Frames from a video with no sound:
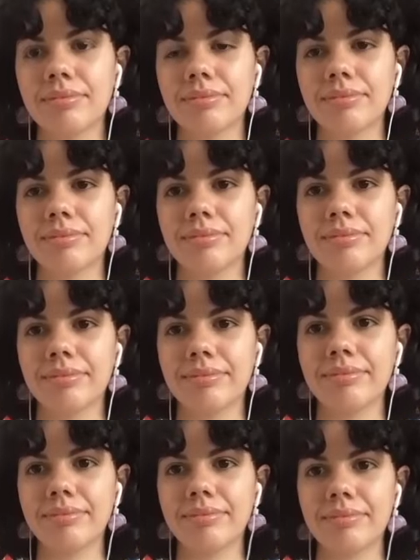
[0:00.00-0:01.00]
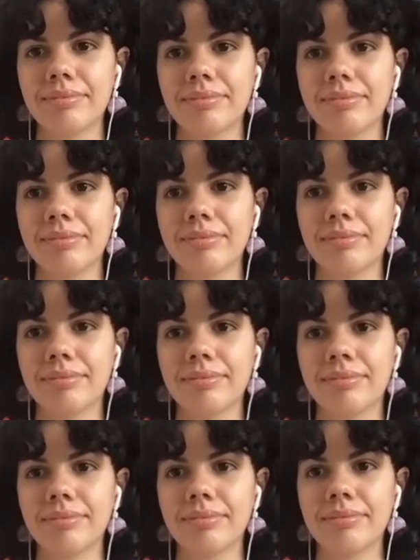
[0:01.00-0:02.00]

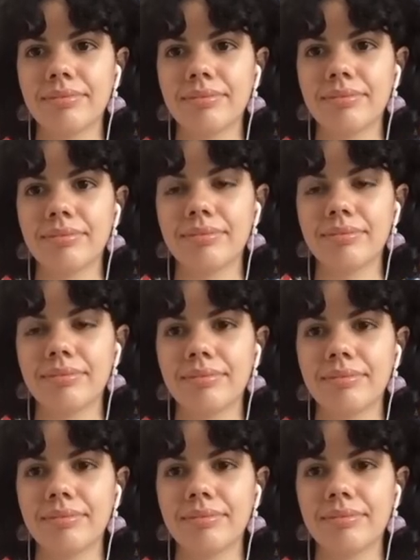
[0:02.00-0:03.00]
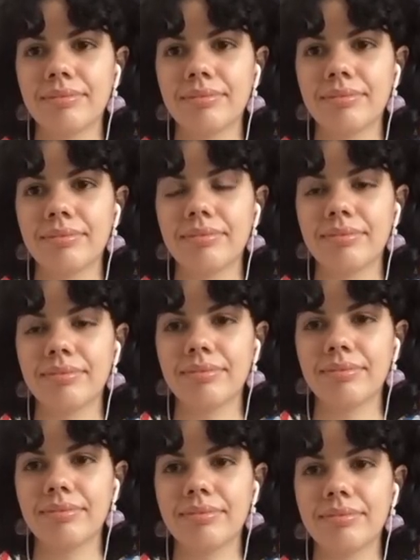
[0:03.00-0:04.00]

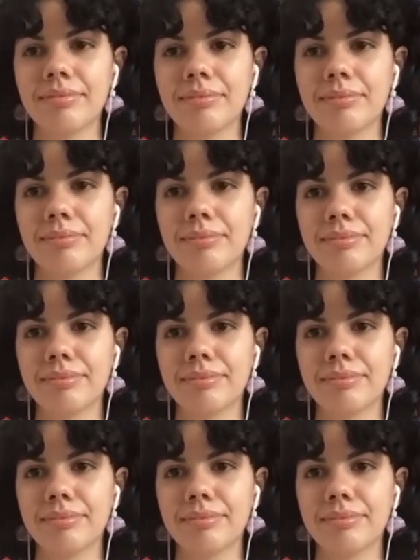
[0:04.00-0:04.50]
The person shown says nothing.